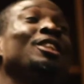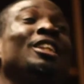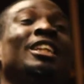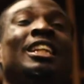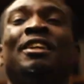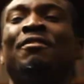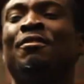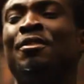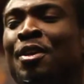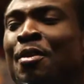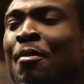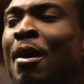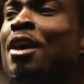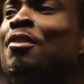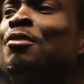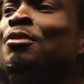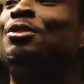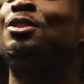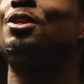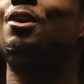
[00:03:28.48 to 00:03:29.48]
and even though I
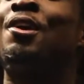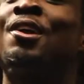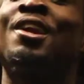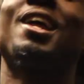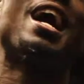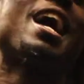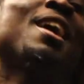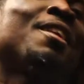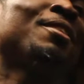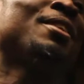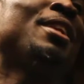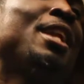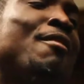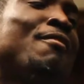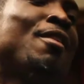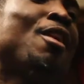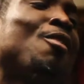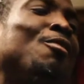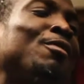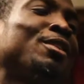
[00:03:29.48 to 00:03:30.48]
grew taller, I could never
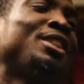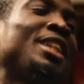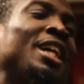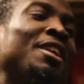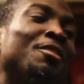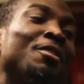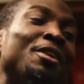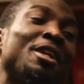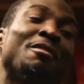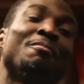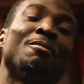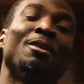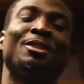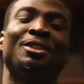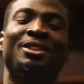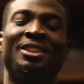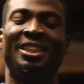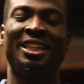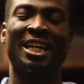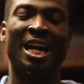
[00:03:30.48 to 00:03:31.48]
overshadow him. But you
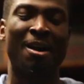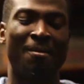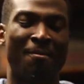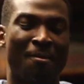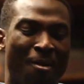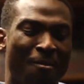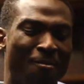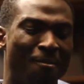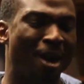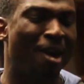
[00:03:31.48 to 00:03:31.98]
see, I'm on my